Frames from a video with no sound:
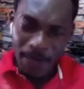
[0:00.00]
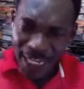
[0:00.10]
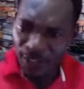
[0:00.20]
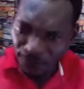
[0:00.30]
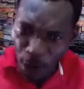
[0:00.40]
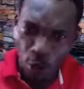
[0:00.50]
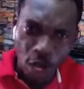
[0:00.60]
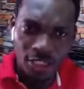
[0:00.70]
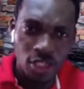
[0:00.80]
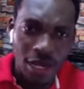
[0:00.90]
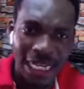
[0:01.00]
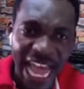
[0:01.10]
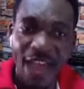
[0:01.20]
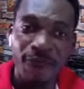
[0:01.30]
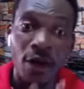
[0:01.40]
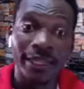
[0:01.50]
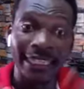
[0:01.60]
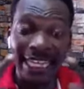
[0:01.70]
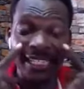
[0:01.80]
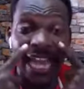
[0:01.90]
Please focus your life on
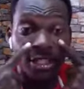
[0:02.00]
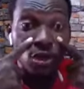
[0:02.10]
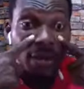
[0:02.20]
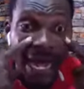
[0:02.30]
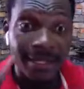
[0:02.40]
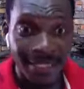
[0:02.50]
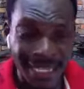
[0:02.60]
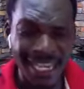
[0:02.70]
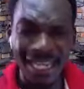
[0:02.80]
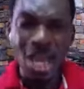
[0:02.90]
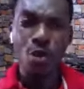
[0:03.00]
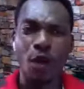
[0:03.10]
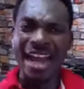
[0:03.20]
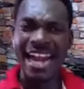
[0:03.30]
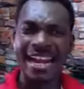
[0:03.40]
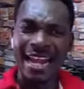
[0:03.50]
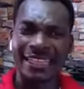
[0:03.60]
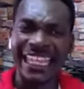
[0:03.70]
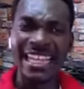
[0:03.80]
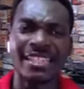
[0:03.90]
things that you can see rather
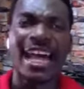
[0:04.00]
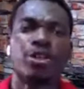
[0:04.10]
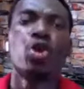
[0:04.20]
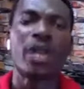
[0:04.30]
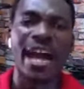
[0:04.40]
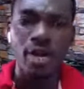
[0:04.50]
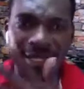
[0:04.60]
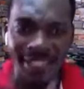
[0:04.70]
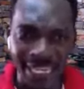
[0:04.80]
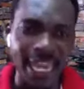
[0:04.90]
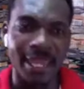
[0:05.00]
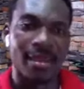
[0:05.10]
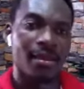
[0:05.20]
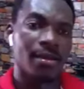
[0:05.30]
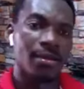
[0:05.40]
than things that you cannot see.